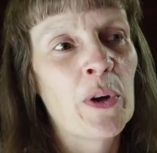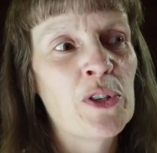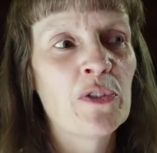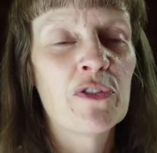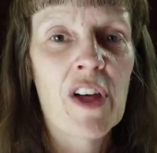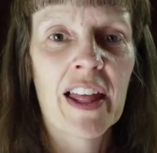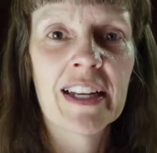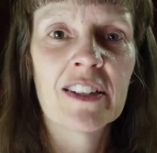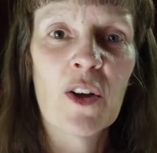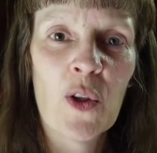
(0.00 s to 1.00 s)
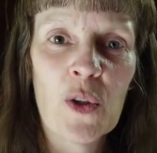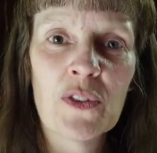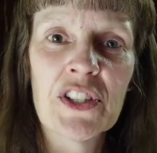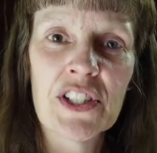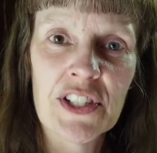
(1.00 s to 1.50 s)
When you find
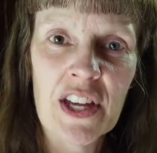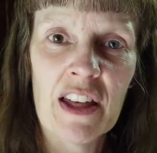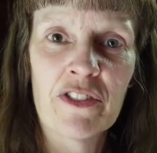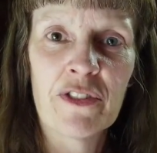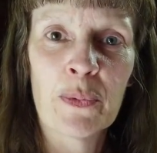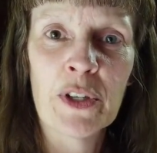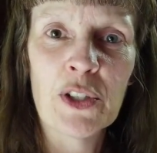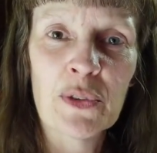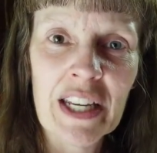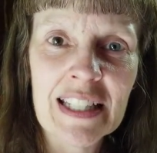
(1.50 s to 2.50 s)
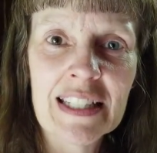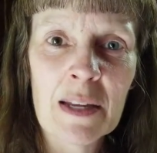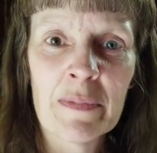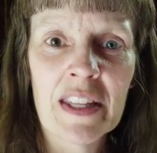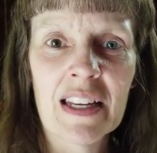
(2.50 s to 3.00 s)
old stuff, when you get
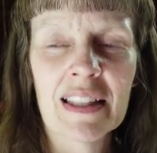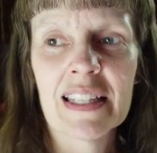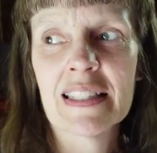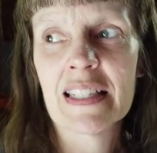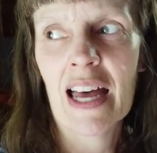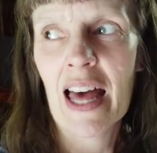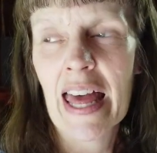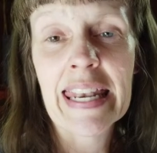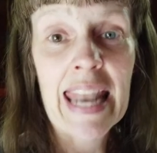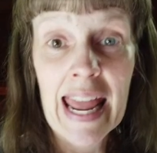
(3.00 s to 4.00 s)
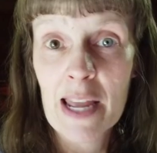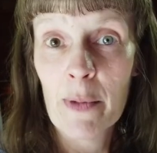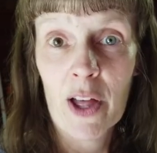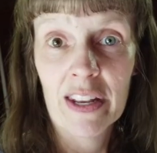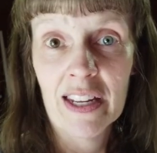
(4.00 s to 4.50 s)
something that's got a
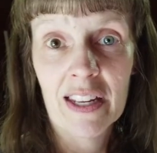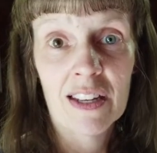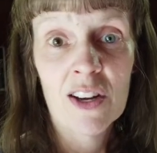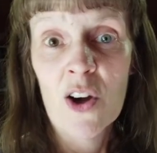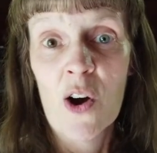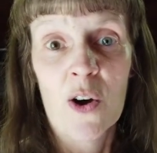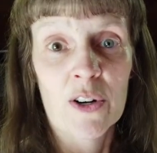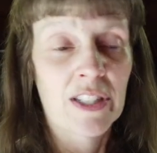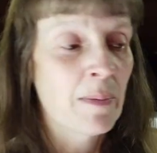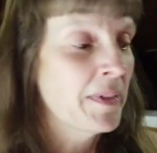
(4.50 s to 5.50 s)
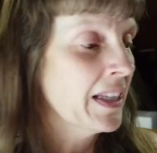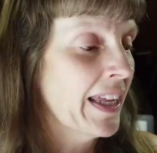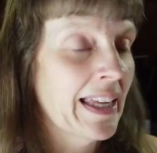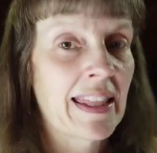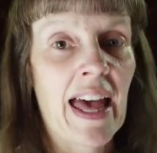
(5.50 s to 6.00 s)
name on it or
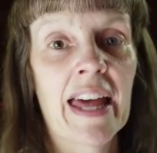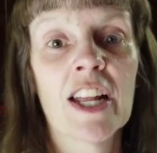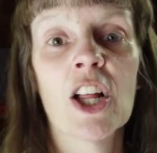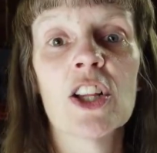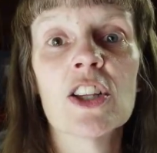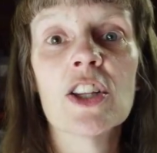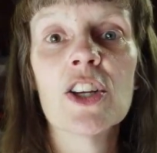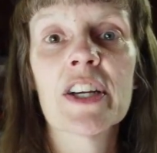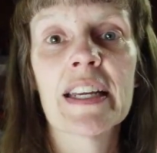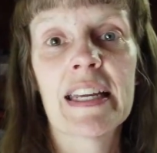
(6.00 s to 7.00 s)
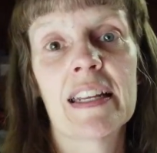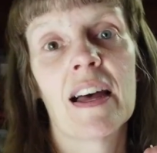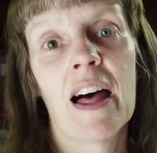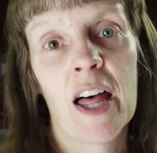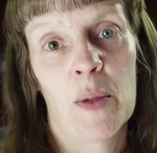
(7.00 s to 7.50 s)
something like that, look
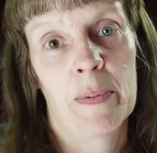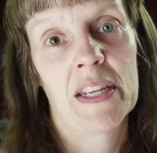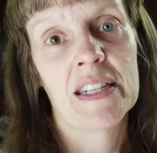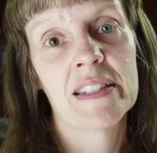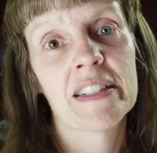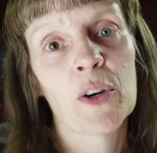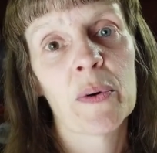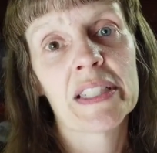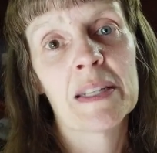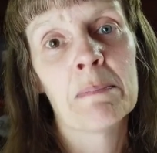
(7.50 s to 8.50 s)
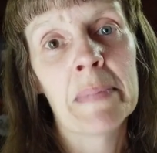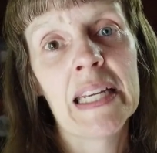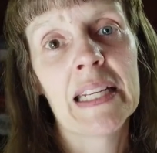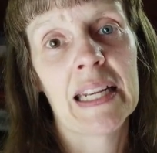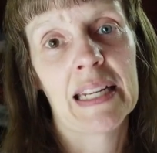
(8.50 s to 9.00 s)
it up. It isn't going to
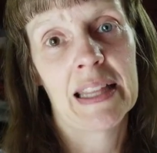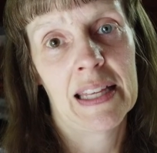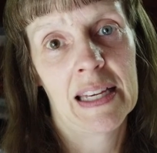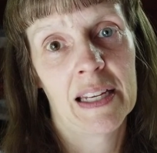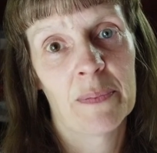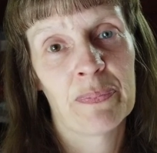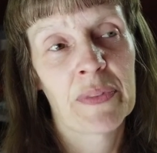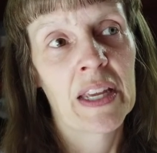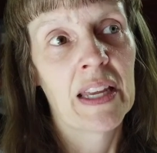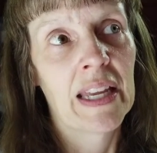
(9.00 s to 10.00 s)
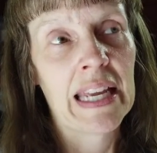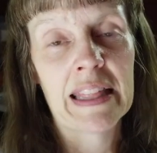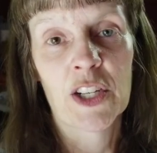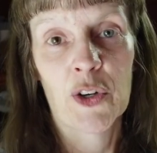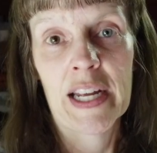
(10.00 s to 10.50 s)
mean anything
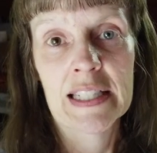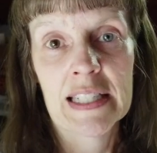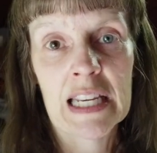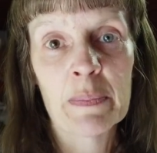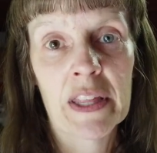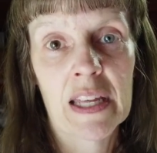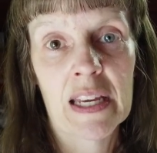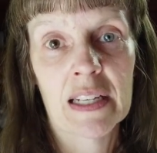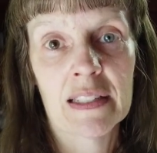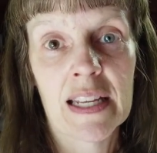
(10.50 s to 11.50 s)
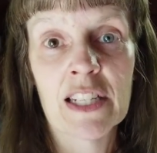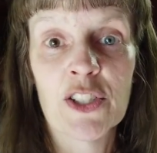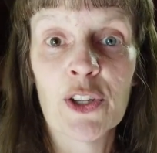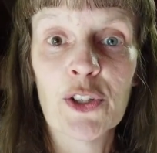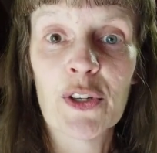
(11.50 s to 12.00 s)
in the grand scheme of things
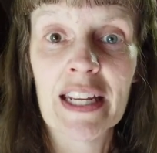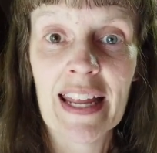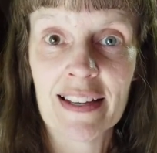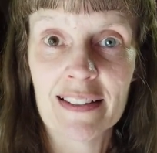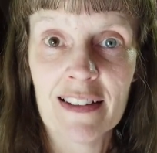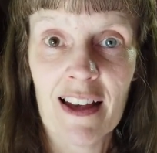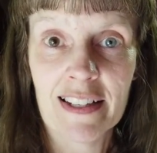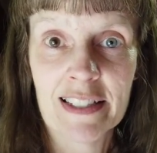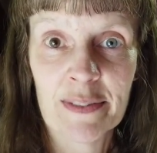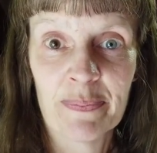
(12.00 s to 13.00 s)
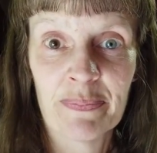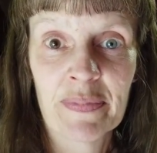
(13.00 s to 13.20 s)
until you connect the dots.